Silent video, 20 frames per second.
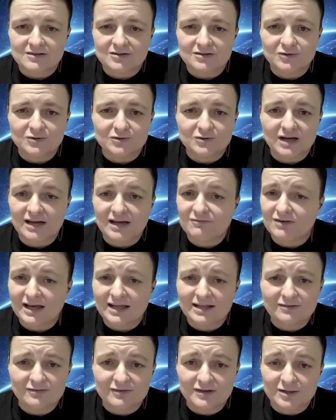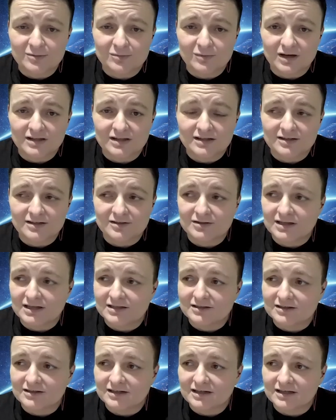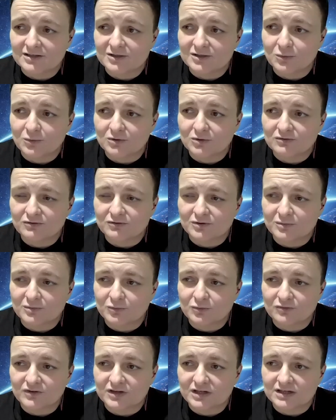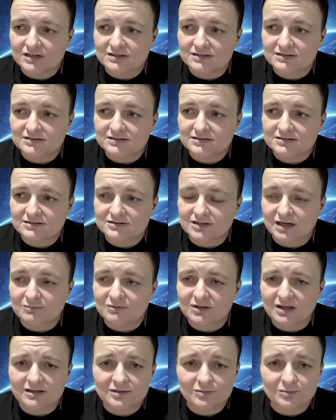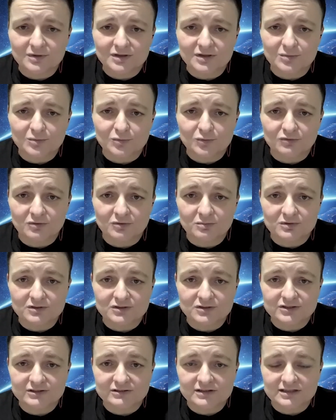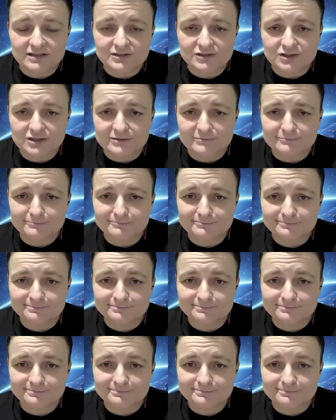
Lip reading: Do you have anything in mind? Any quote for a movie? Because I'm not a big movie person, actually.